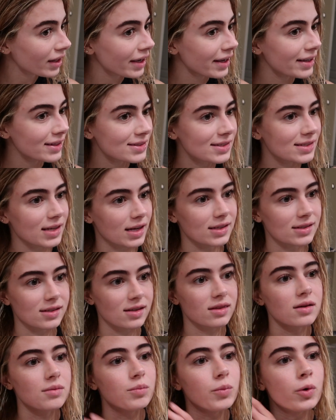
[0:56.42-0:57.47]
It says
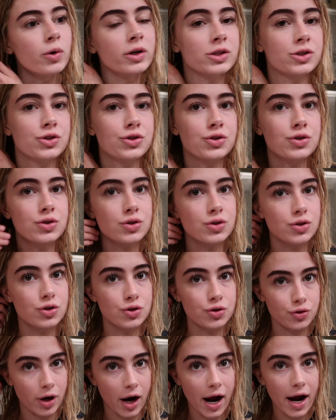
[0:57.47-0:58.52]
that the more
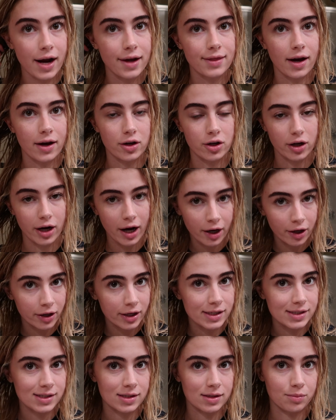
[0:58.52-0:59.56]
dry that your hair
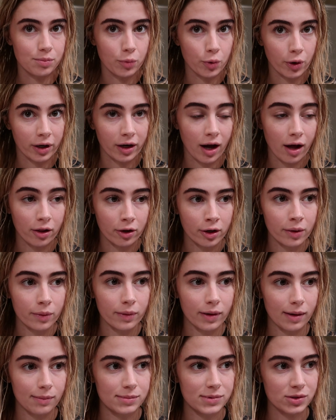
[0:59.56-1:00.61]
is, the more color it
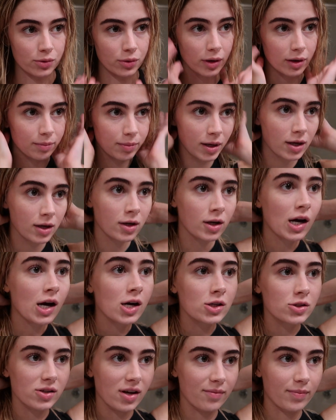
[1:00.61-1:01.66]
will absorb.
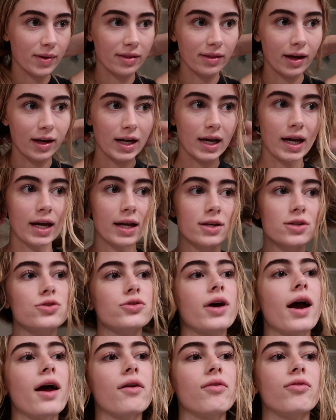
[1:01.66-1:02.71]
So I've been letting it
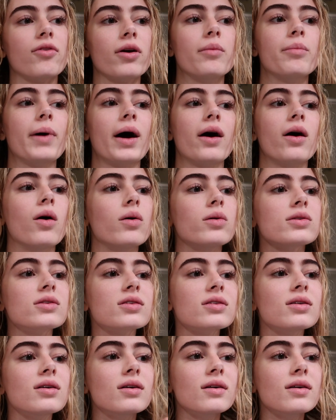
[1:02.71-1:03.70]
dry for about